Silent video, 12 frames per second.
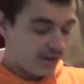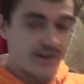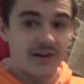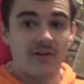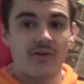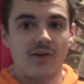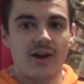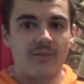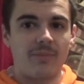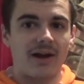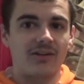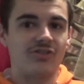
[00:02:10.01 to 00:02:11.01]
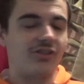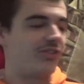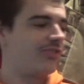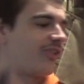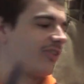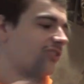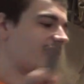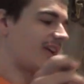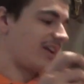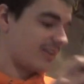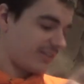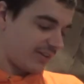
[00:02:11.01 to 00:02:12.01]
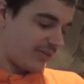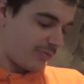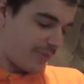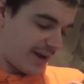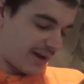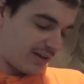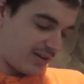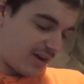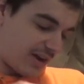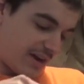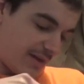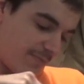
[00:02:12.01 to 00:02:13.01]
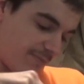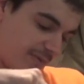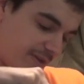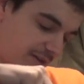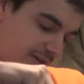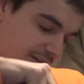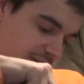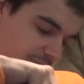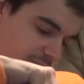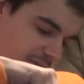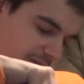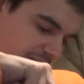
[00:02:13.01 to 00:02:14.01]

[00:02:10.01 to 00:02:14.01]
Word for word: I doubt I'll get it back to this size again in a little bag. Um, but